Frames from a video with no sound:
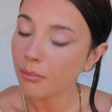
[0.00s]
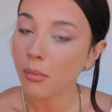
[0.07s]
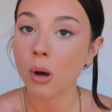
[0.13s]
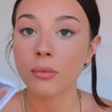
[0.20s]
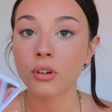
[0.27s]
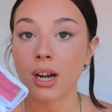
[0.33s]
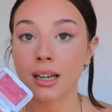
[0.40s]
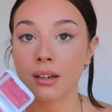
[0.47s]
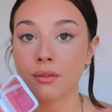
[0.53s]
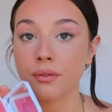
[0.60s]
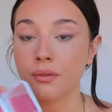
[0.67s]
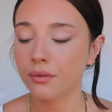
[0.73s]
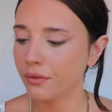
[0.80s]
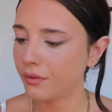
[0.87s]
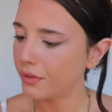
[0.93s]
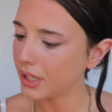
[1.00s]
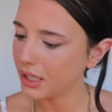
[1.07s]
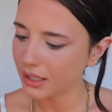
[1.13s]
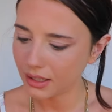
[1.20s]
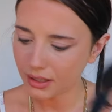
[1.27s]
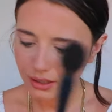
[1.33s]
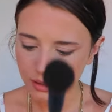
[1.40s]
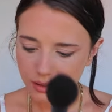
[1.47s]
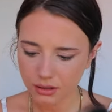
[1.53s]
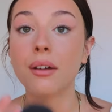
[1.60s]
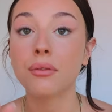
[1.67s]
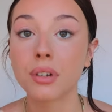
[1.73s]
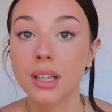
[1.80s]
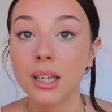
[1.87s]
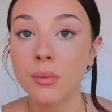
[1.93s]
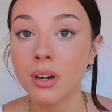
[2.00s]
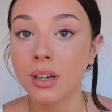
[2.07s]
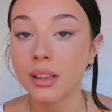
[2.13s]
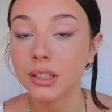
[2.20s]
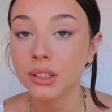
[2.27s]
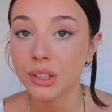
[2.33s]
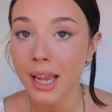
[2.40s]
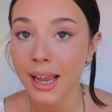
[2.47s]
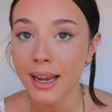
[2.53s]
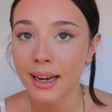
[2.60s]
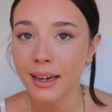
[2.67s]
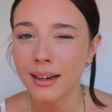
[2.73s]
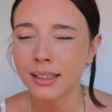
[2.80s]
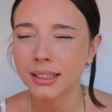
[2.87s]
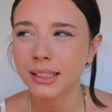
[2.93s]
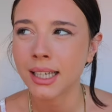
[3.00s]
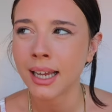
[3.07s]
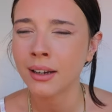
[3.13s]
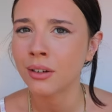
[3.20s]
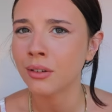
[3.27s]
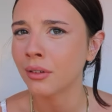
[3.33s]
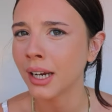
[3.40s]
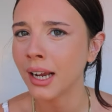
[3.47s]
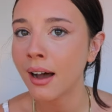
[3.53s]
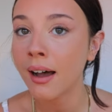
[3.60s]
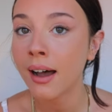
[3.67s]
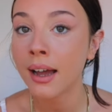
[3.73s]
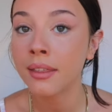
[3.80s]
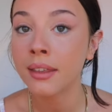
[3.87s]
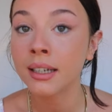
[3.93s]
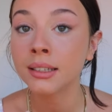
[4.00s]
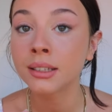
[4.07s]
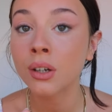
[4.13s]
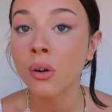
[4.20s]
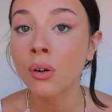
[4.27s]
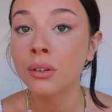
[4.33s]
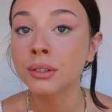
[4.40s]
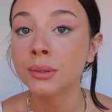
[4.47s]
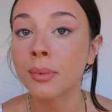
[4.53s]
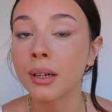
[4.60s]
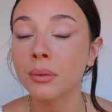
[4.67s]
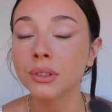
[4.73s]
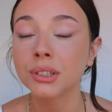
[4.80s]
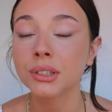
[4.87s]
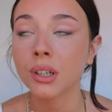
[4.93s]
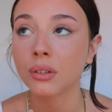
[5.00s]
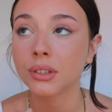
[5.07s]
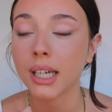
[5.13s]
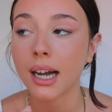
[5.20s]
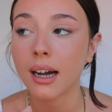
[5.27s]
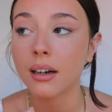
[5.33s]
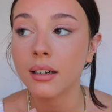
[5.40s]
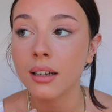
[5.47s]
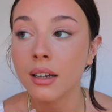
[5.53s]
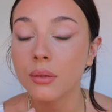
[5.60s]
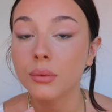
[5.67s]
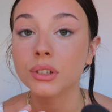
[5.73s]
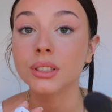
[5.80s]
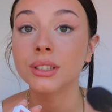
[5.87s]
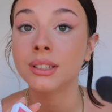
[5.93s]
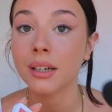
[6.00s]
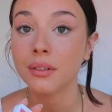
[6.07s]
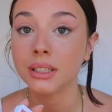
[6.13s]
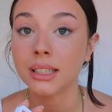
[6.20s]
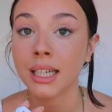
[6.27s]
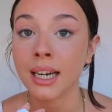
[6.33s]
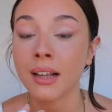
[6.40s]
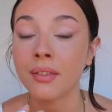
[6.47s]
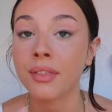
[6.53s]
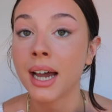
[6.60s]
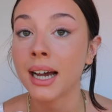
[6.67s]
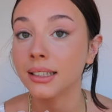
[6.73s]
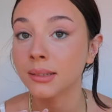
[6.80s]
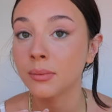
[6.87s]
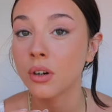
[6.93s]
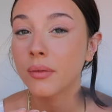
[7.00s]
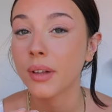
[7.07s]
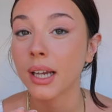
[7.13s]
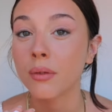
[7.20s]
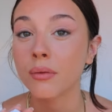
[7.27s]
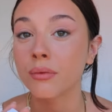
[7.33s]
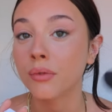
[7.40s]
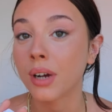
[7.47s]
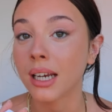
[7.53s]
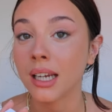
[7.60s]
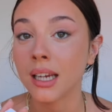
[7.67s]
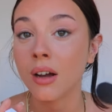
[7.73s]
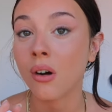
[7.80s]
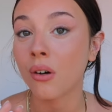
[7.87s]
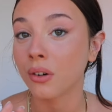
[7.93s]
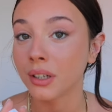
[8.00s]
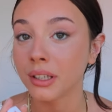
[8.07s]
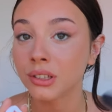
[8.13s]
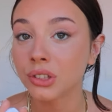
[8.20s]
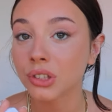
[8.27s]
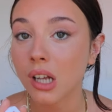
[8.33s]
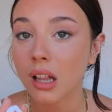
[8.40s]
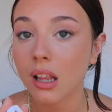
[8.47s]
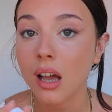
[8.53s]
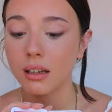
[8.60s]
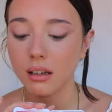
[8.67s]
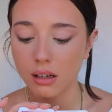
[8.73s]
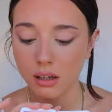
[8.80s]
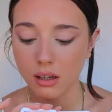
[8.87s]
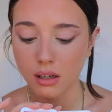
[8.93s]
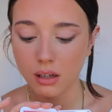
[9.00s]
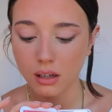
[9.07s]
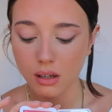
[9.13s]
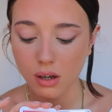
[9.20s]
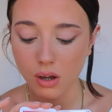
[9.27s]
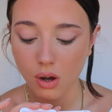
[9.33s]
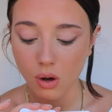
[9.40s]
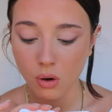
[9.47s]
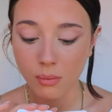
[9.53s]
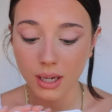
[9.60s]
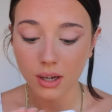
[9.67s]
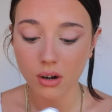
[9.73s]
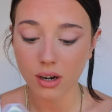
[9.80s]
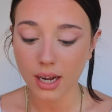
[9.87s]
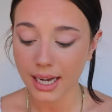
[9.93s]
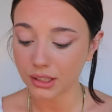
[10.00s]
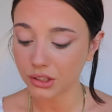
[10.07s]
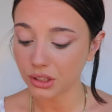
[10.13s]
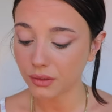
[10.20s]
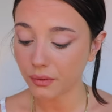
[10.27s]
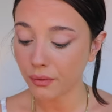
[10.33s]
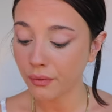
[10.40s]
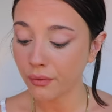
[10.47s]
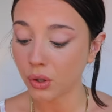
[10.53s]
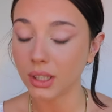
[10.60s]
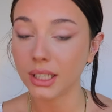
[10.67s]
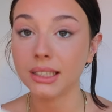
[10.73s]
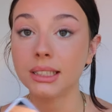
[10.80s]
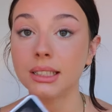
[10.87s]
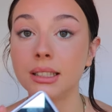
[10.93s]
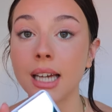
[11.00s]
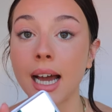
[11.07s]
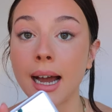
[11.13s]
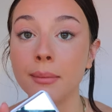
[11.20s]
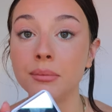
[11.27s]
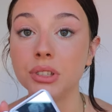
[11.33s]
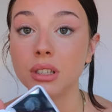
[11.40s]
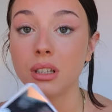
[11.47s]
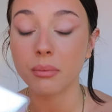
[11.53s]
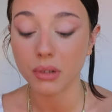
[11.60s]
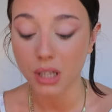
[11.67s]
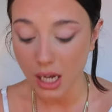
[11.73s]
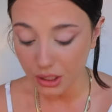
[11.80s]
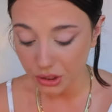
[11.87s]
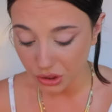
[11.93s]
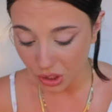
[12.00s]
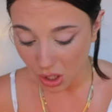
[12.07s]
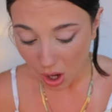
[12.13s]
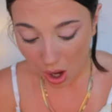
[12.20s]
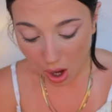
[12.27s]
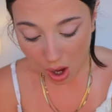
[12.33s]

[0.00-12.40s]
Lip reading: Pomegranate Fizz. I really wanted the shade Sangria, I think it's called, but it was sold out, which is devastating. And that's more of like a reddy orange color. Oh my god, I just fully stabbed the blush.